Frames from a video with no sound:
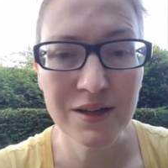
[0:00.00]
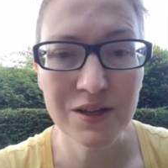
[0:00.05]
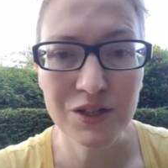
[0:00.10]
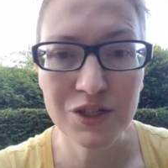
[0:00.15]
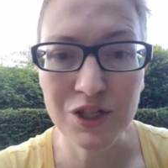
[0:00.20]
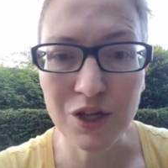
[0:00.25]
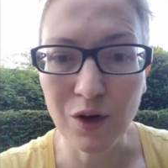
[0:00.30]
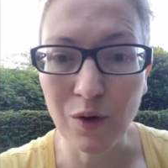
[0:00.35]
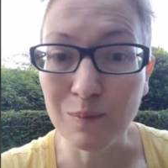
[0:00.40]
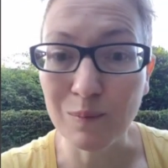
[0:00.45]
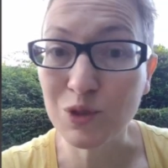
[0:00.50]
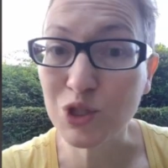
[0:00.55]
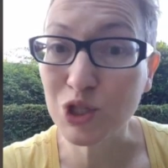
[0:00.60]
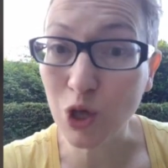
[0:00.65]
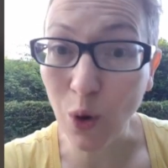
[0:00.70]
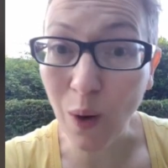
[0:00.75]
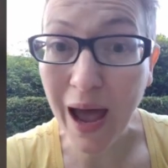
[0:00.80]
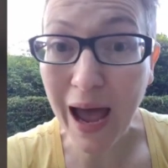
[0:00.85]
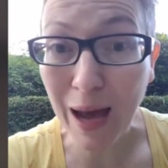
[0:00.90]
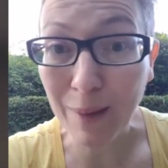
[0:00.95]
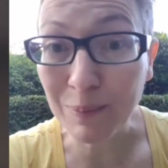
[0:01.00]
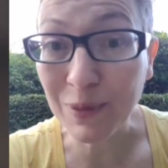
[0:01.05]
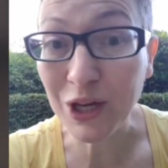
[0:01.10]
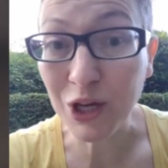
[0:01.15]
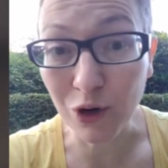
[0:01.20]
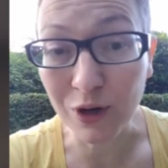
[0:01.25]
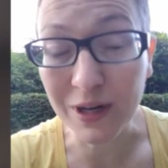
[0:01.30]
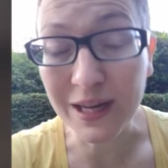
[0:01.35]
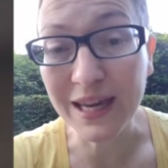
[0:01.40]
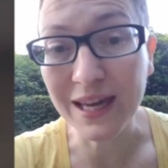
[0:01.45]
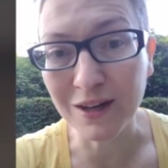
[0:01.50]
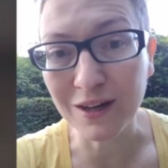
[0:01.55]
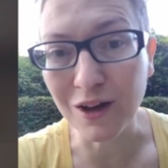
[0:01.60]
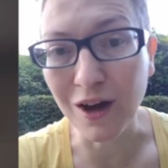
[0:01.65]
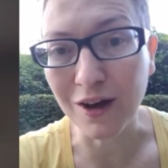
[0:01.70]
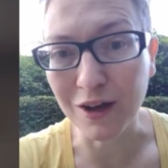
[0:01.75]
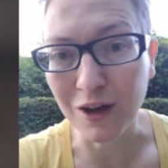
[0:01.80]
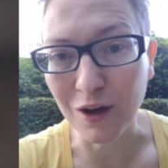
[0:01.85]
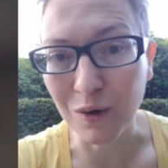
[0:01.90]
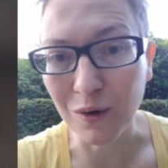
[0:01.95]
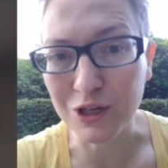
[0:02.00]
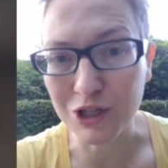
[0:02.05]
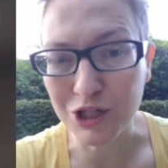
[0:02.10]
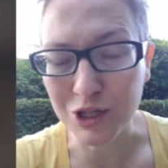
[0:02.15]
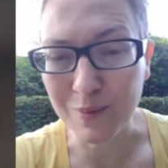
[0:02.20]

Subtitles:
So I'm so happy your kid got to go to